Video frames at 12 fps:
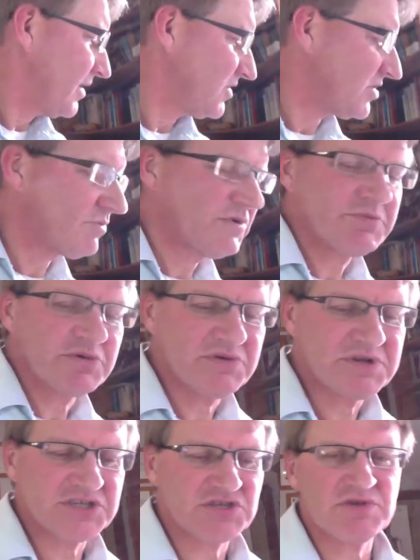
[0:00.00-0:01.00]
So when we're
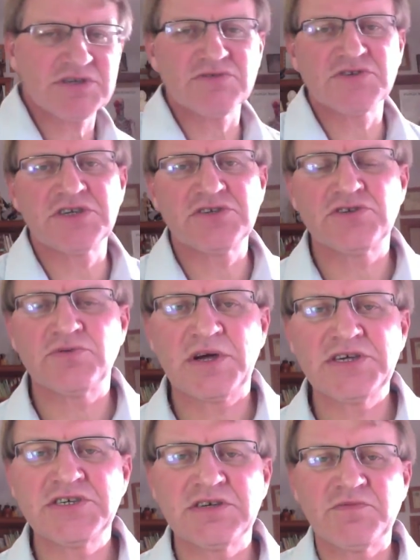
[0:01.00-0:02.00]
in a stressful
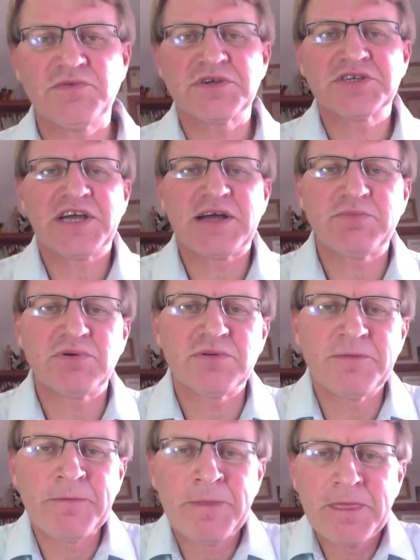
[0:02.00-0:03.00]
situation, for example,
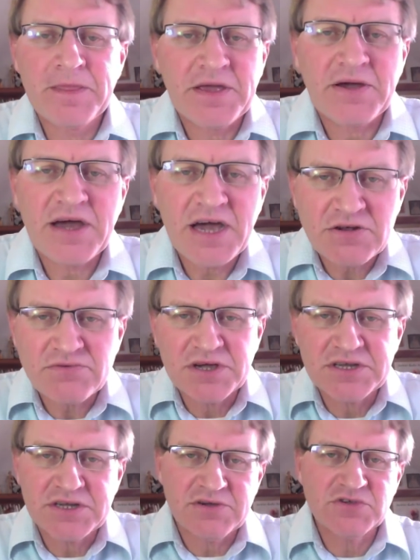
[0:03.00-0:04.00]
our heart
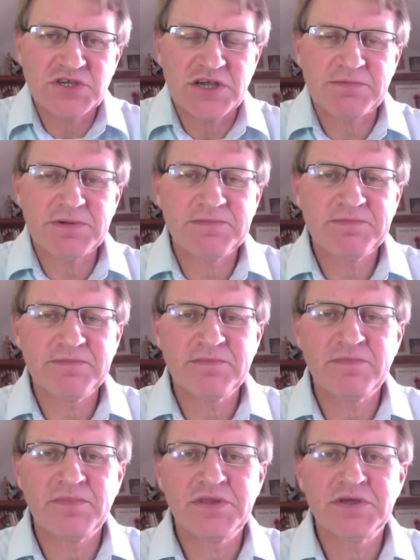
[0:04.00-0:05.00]
rate goes up.
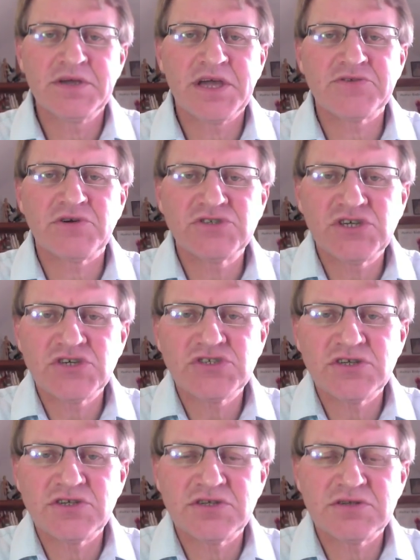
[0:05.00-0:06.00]
Our
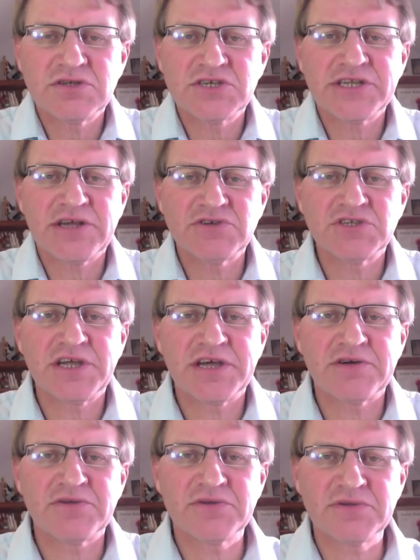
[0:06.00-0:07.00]
digestion slows
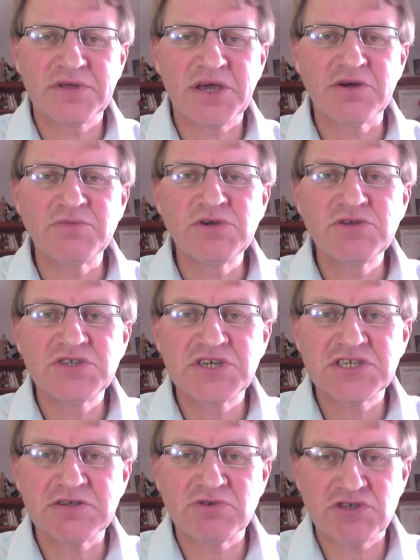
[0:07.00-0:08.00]
down. Our immune
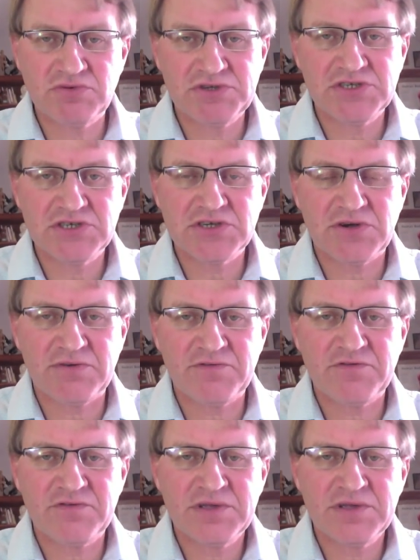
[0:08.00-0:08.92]
system switches off.